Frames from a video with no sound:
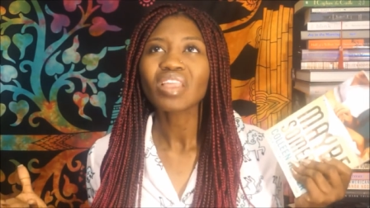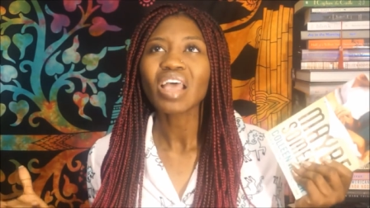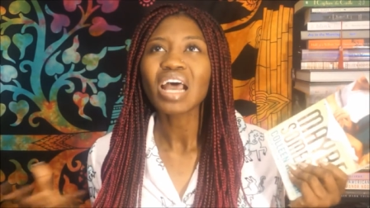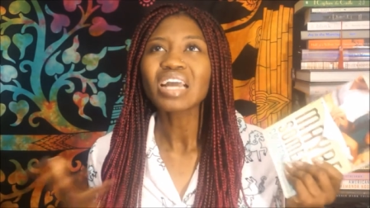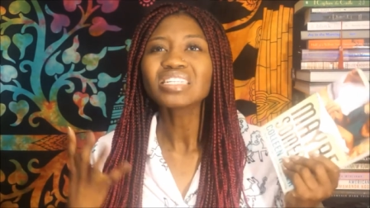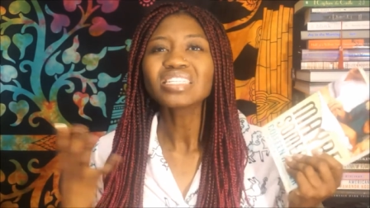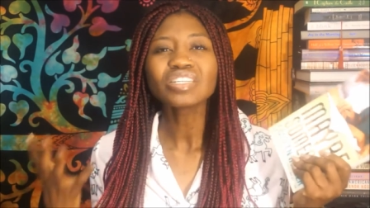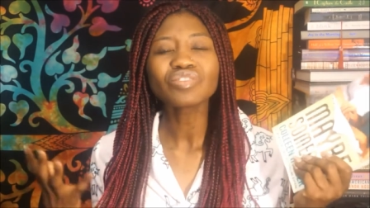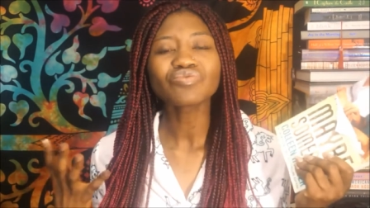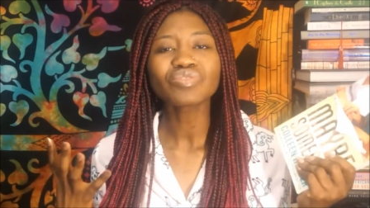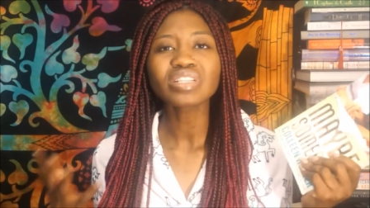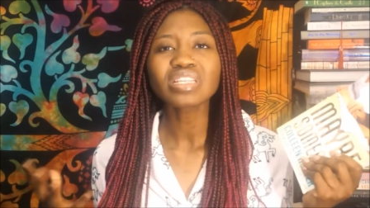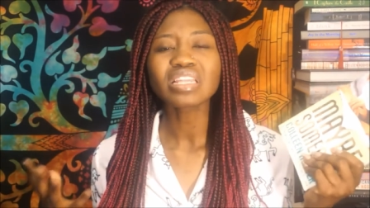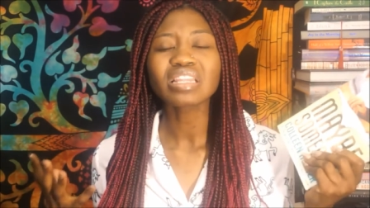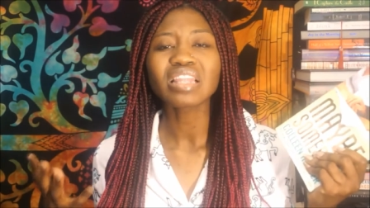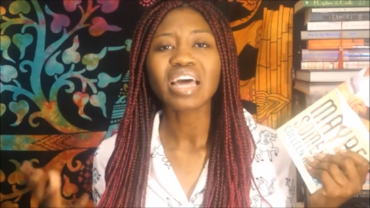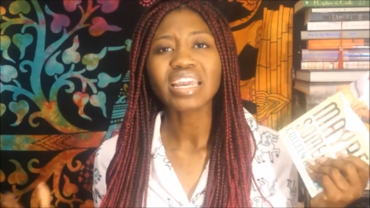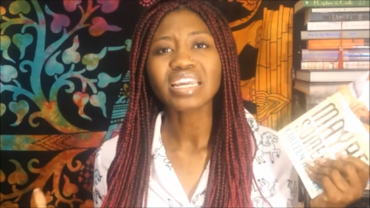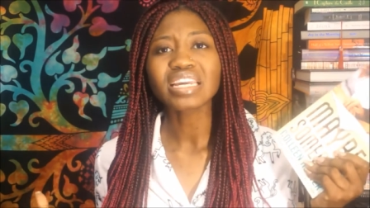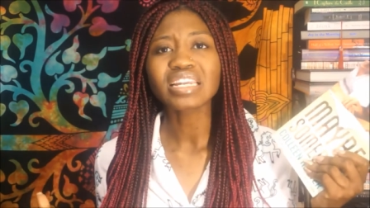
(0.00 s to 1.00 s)
I didn't really
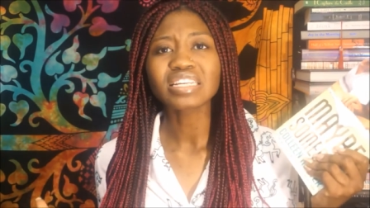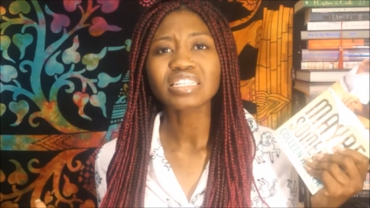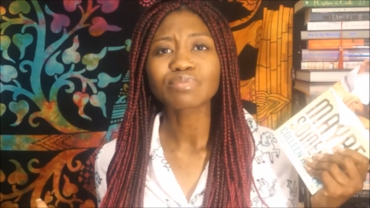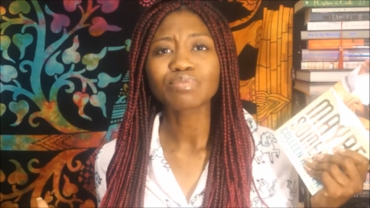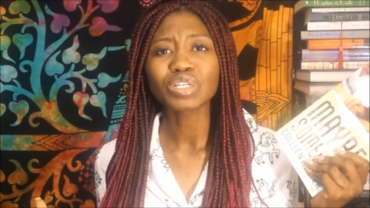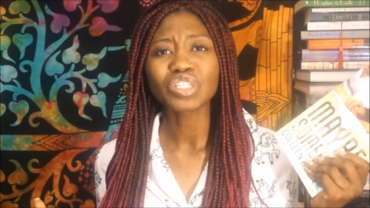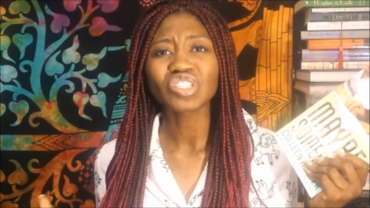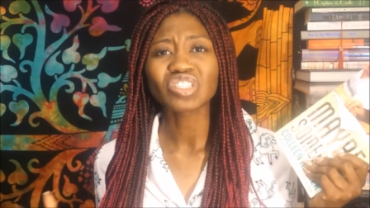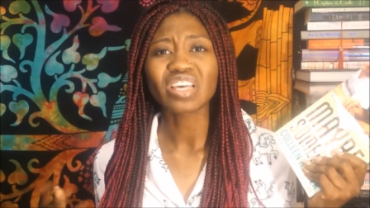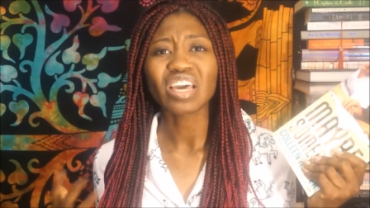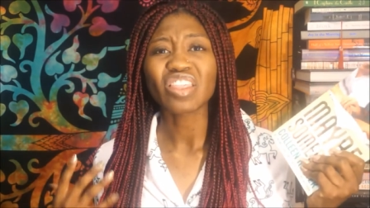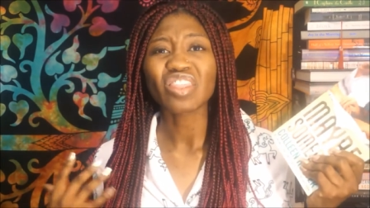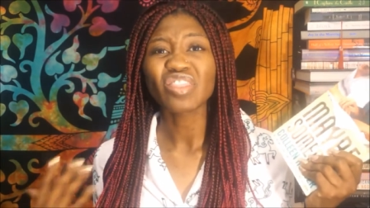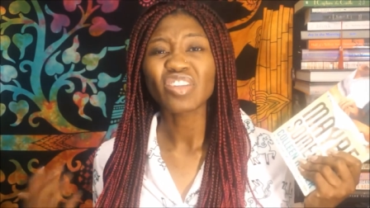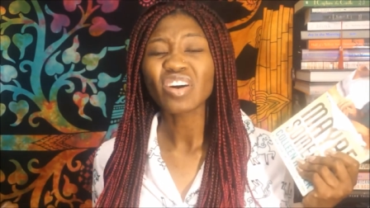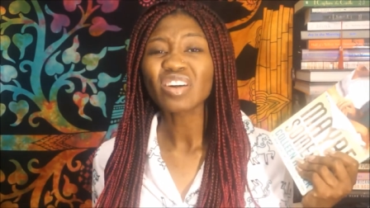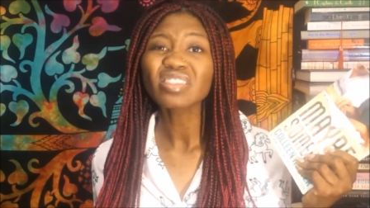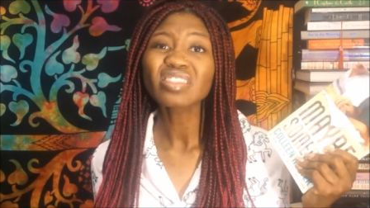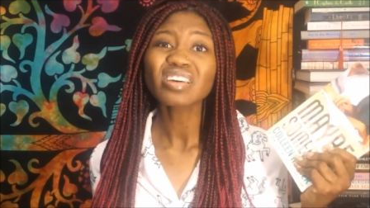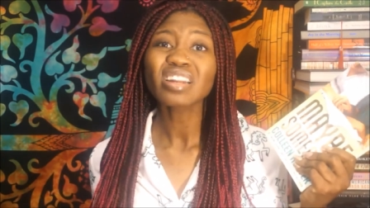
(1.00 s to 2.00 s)
like it as much as I
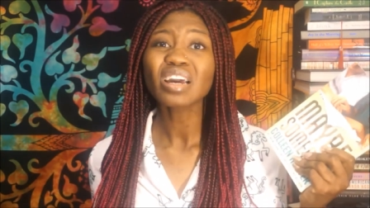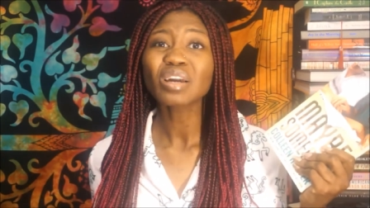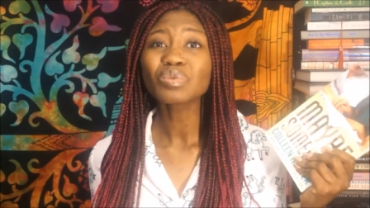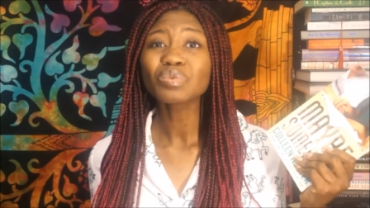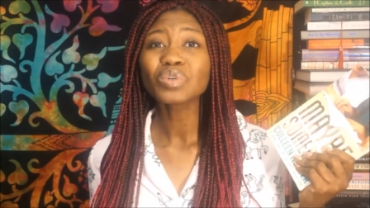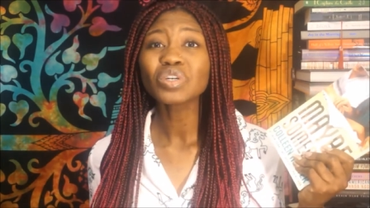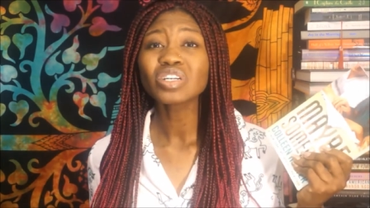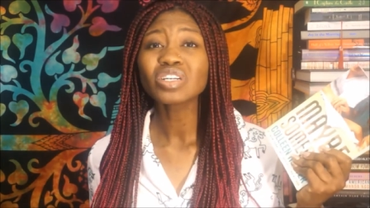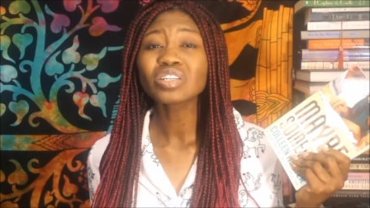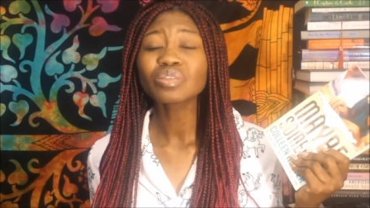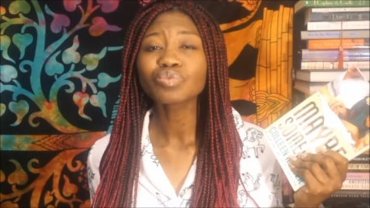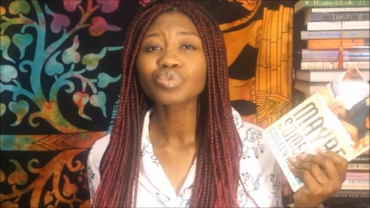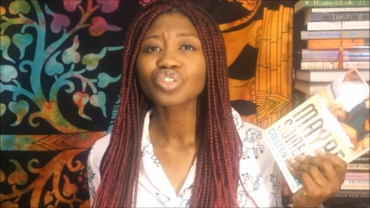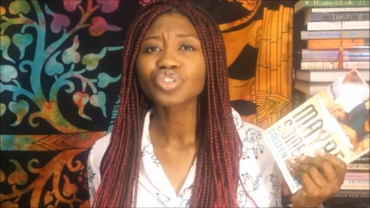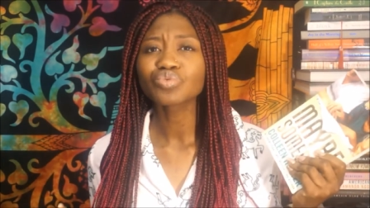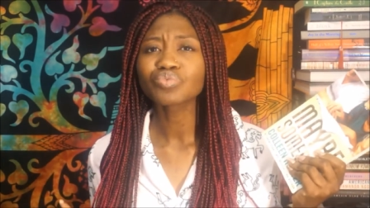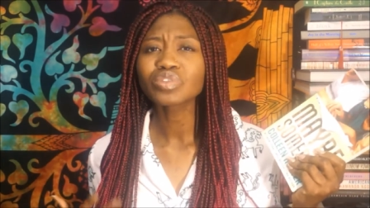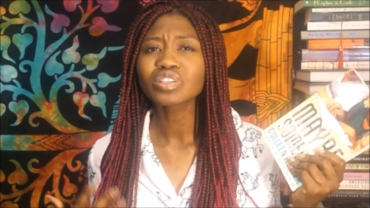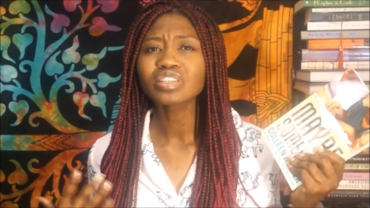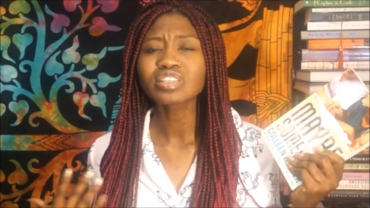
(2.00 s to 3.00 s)
thought that I would,
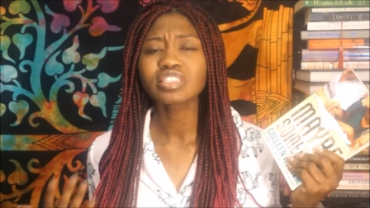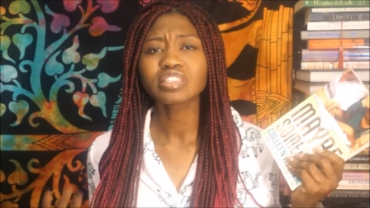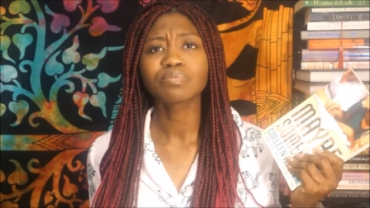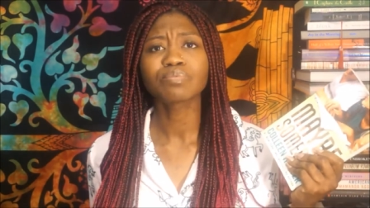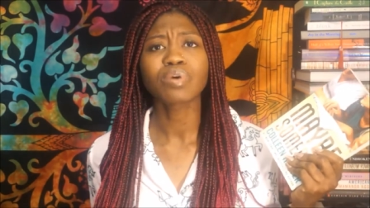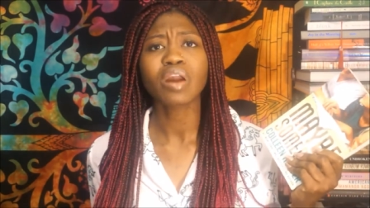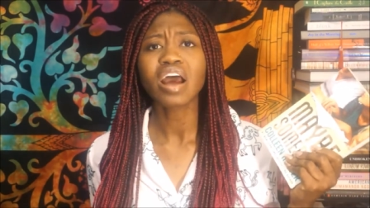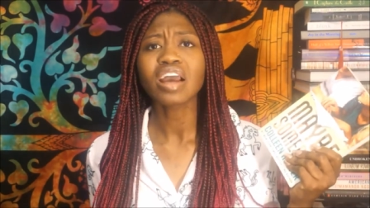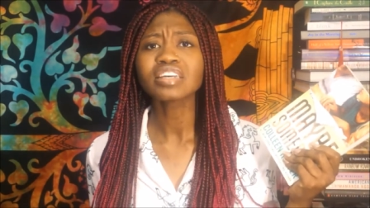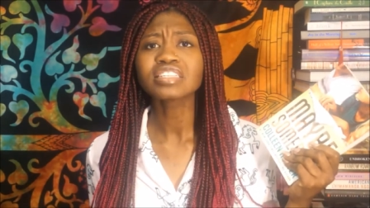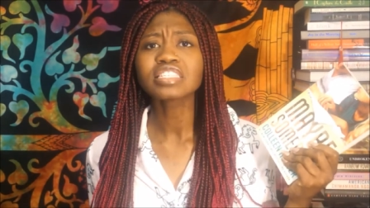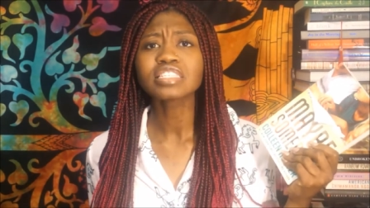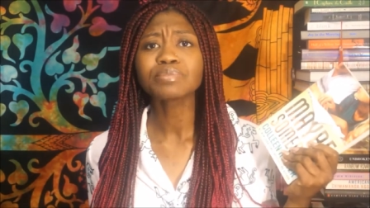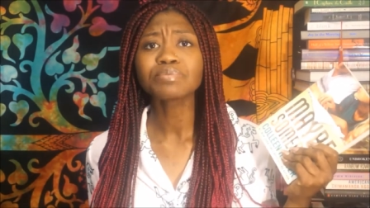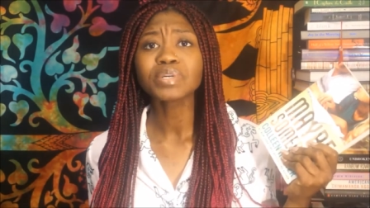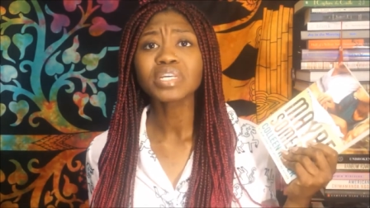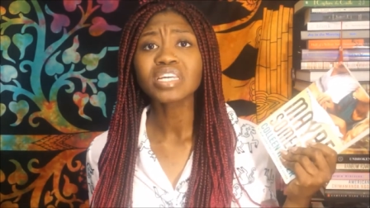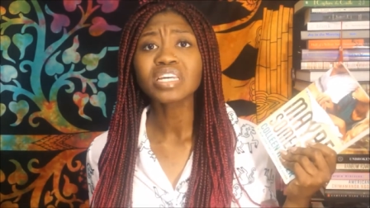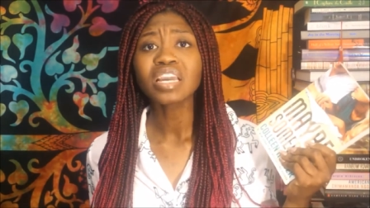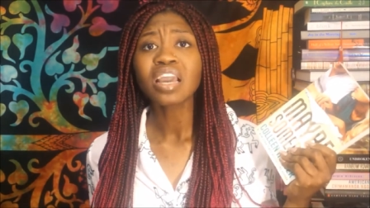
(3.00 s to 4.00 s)
which really surprised
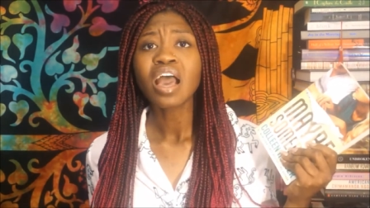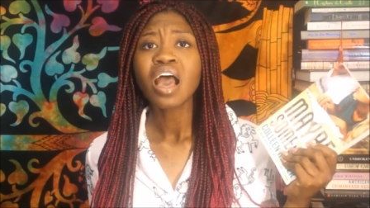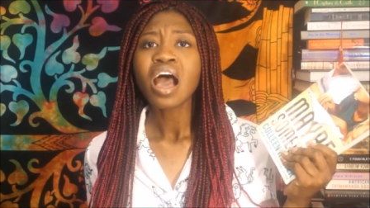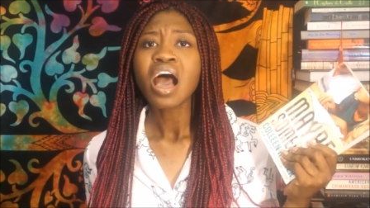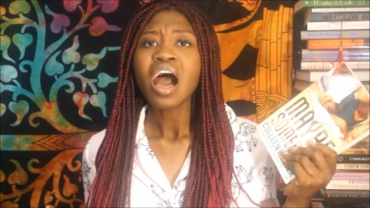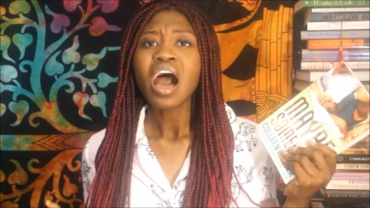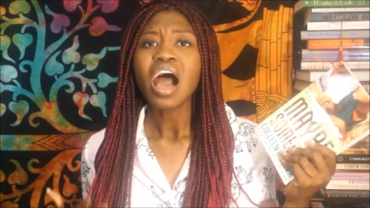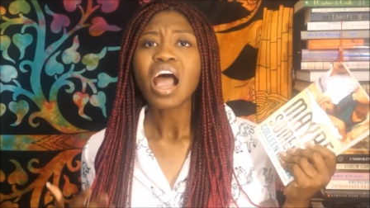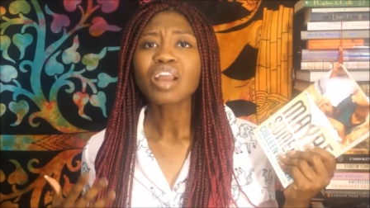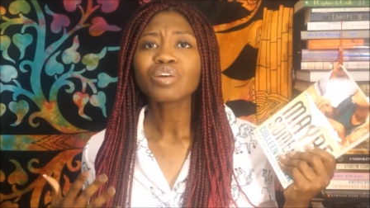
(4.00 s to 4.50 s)
me. I